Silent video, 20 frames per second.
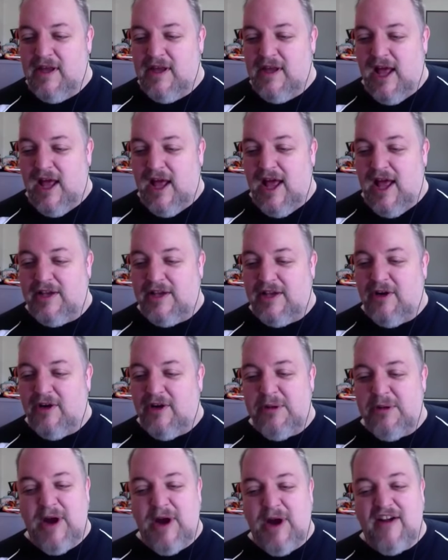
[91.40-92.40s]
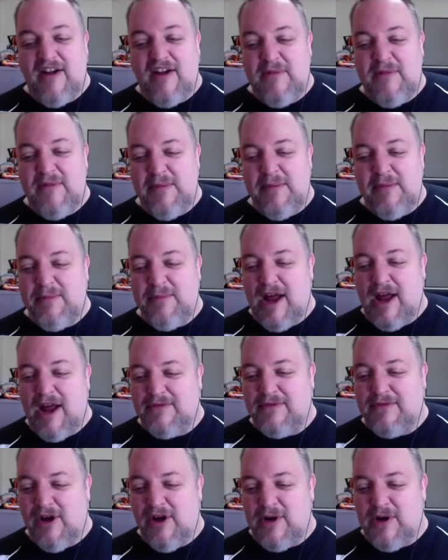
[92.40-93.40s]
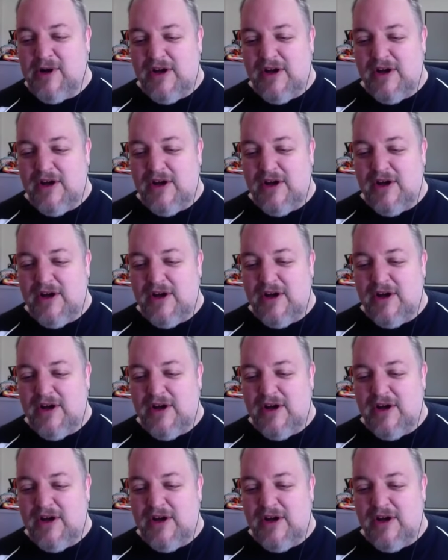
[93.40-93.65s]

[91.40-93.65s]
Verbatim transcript: uh, don't be proud of me. Be proud of Tomoko.